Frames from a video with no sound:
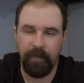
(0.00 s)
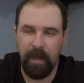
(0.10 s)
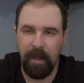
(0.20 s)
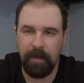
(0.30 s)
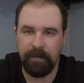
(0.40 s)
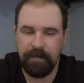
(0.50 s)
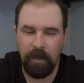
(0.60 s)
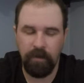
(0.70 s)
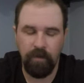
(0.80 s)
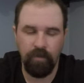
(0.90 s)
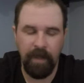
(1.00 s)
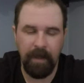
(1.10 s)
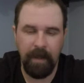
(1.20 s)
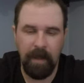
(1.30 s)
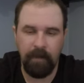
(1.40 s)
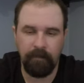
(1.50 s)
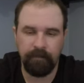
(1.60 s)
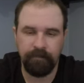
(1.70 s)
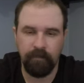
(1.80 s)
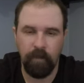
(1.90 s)
and tell you that
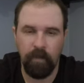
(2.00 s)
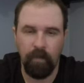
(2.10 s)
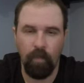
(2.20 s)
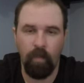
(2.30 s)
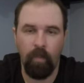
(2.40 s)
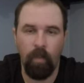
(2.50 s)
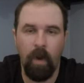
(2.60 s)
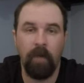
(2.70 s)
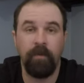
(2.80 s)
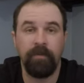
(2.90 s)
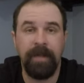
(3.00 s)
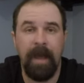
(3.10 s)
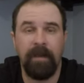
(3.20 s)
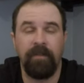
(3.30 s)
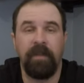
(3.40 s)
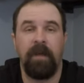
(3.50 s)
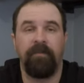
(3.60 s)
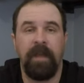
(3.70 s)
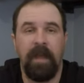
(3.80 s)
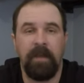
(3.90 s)
other data that
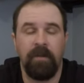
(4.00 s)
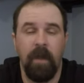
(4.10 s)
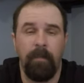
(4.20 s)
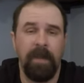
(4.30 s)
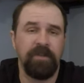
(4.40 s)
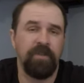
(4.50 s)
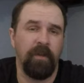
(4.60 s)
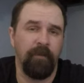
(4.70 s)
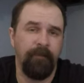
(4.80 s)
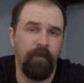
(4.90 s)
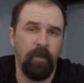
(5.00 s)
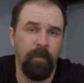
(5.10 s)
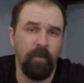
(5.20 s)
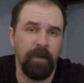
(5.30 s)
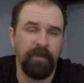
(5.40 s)
I've gained based on the full moon.